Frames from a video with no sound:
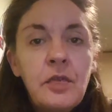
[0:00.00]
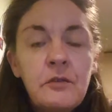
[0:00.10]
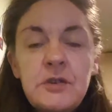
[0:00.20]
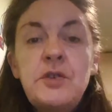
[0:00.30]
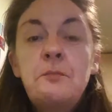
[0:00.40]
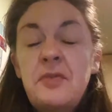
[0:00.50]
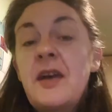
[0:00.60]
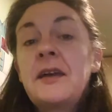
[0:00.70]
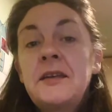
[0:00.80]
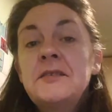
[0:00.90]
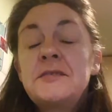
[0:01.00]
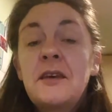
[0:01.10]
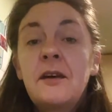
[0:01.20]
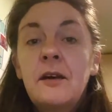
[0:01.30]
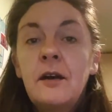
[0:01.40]
There are some things
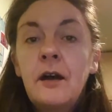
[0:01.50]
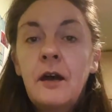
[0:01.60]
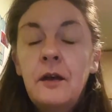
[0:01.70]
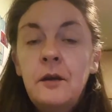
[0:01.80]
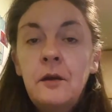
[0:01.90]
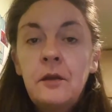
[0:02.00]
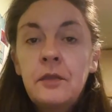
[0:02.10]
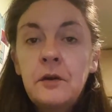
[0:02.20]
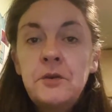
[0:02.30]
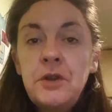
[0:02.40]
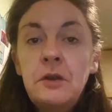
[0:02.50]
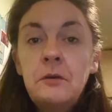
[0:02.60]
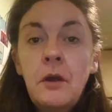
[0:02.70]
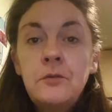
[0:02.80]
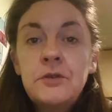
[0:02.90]
that I do
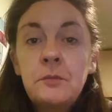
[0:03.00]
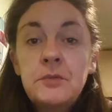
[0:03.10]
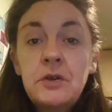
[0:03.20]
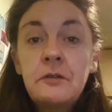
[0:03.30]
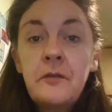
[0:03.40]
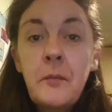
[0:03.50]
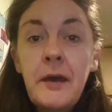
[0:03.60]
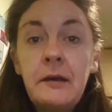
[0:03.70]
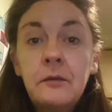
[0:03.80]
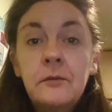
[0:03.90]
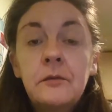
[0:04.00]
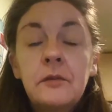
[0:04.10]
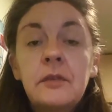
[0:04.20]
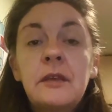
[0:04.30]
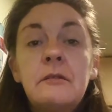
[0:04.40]
know some stuff about.
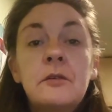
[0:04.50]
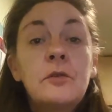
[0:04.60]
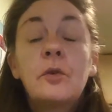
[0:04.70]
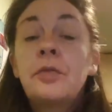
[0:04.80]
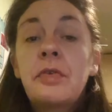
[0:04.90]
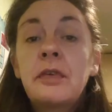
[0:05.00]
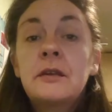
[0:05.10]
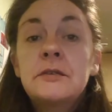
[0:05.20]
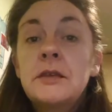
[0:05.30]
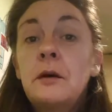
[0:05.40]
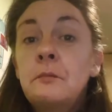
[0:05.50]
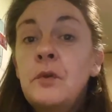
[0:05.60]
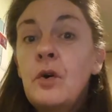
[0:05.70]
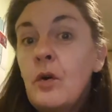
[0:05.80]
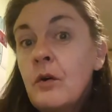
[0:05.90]
There are other things that I'm
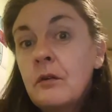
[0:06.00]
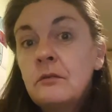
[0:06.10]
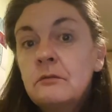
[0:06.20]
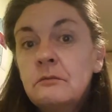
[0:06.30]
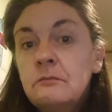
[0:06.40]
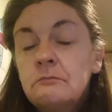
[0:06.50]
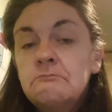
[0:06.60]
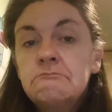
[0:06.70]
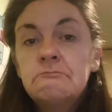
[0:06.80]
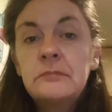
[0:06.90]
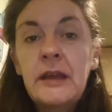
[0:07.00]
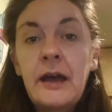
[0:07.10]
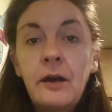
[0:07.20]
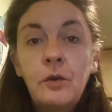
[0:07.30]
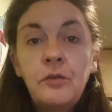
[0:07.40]
not
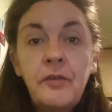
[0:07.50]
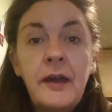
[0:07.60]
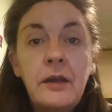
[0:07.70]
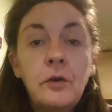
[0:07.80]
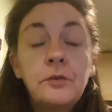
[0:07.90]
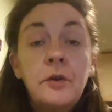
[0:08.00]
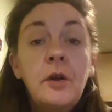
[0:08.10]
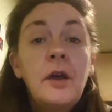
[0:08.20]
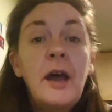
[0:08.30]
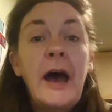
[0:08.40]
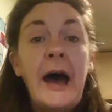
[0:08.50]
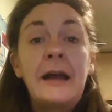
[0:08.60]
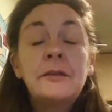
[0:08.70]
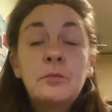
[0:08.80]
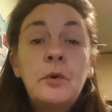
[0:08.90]
that au fait on.
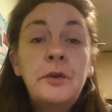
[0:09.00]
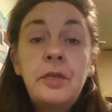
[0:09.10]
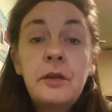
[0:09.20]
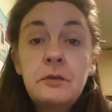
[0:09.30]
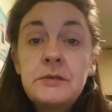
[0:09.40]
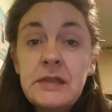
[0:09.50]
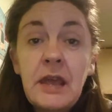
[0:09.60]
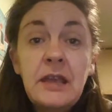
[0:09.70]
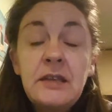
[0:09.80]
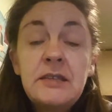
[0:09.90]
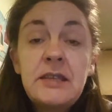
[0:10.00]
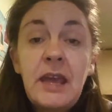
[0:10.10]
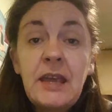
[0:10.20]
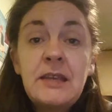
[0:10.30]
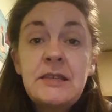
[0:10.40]
And one of those things
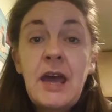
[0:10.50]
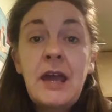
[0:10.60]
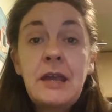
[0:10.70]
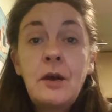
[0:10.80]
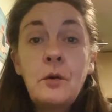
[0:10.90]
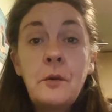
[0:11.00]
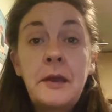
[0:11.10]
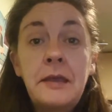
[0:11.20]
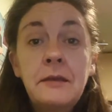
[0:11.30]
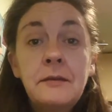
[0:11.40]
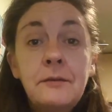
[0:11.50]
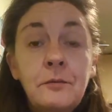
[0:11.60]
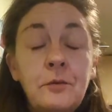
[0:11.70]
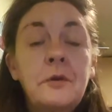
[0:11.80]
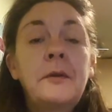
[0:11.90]
is AI,
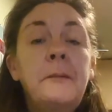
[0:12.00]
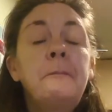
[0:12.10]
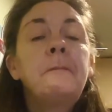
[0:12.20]
right?